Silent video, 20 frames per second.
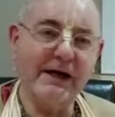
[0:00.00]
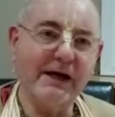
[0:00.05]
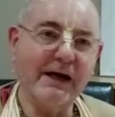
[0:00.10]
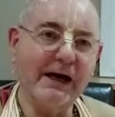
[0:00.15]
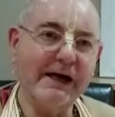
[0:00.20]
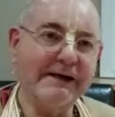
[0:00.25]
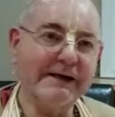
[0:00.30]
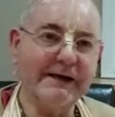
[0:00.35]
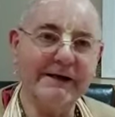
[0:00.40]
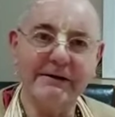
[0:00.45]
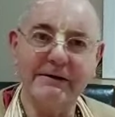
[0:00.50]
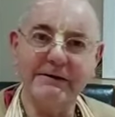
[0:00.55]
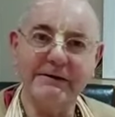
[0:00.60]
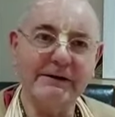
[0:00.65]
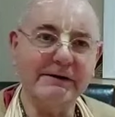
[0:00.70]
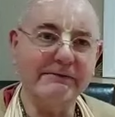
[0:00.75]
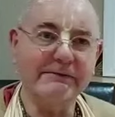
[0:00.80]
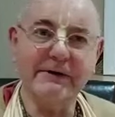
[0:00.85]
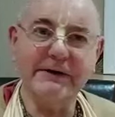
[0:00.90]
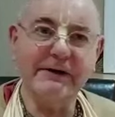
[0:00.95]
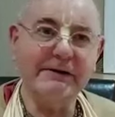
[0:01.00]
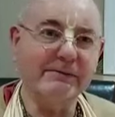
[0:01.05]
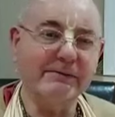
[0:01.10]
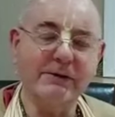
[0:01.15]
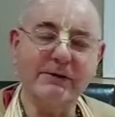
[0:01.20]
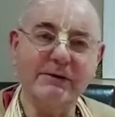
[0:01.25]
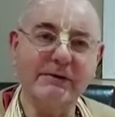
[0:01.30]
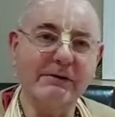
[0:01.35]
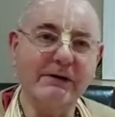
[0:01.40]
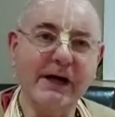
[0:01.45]
I cannot live
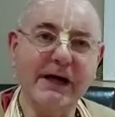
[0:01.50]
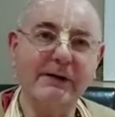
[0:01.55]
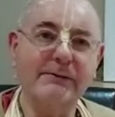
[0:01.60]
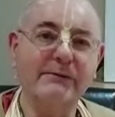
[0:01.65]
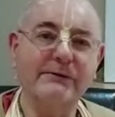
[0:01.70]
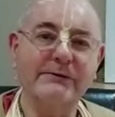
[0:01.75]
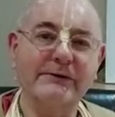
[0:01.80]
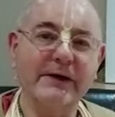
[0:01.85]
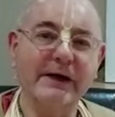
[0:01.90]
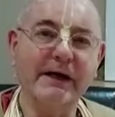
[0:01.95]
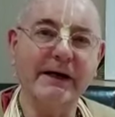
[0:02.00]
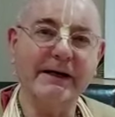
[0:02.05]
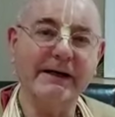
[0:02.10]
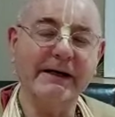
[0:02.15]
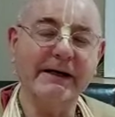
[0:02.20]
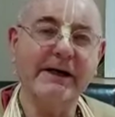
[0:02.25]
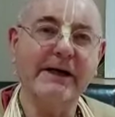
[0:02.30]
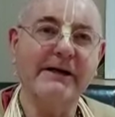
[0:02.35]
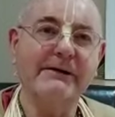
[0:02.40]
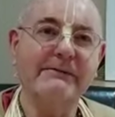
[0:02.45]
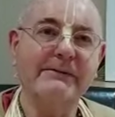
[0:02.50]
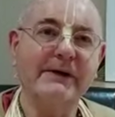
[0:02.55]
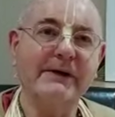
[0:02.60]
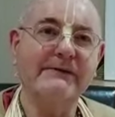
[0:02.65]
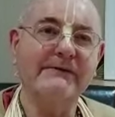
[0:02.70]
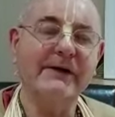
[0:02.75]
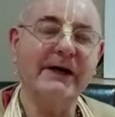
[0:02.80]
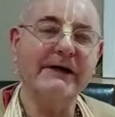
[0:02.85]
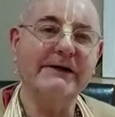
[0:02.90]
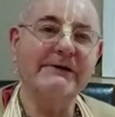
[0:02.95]
anymore. I will die. But
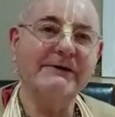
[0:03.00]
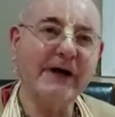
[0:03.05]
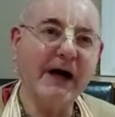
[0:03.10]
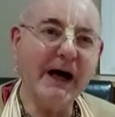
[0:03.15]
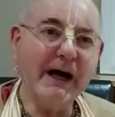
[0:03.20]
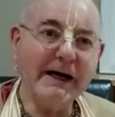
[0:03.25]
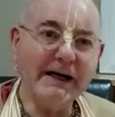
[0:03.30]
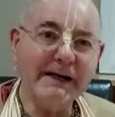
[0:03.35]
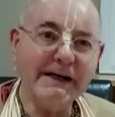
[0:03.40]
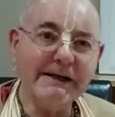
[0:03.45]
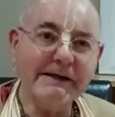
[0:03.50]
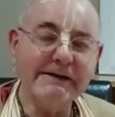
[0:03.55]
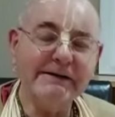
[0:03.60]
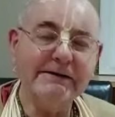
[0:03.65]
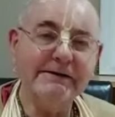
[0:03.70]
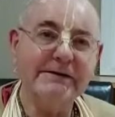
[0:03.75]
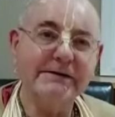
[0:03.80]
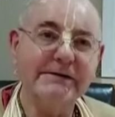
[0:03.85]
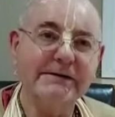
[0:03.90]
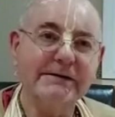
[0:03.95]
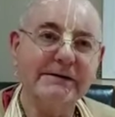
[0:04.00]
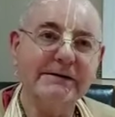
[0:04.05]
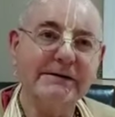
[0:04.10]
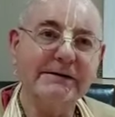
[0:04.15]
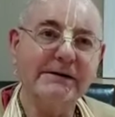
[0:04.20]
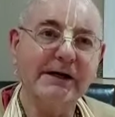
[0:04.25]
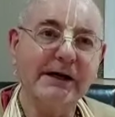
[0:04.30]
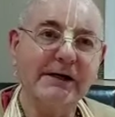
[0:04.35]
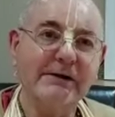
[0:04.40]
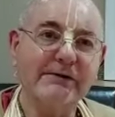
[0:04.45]
if I die,
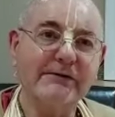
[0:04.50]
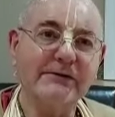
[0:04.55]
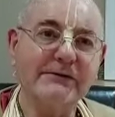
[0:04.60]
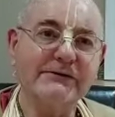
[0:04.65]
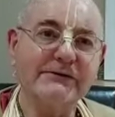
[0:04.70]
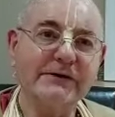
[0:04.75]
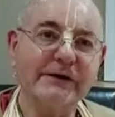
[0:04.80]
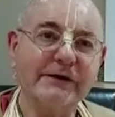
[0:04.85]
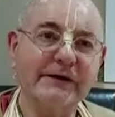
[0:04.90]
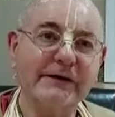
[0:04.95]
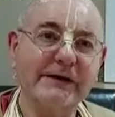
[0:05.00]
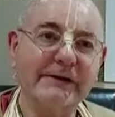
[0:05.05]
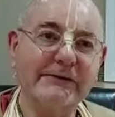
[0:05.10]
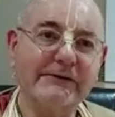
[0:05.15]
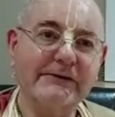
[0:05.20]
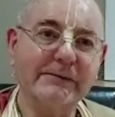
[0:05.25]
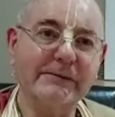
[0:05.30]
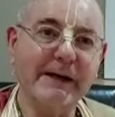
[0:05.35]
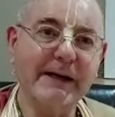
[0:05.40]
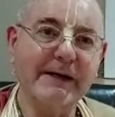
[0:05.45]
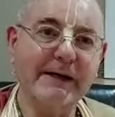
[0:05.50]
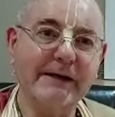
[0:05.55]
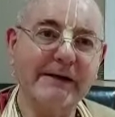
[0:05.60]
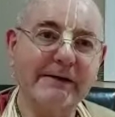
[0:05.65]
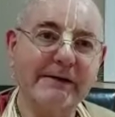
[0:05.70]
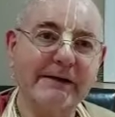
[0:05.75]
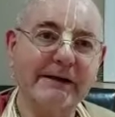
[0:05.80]
Krishna hears about it.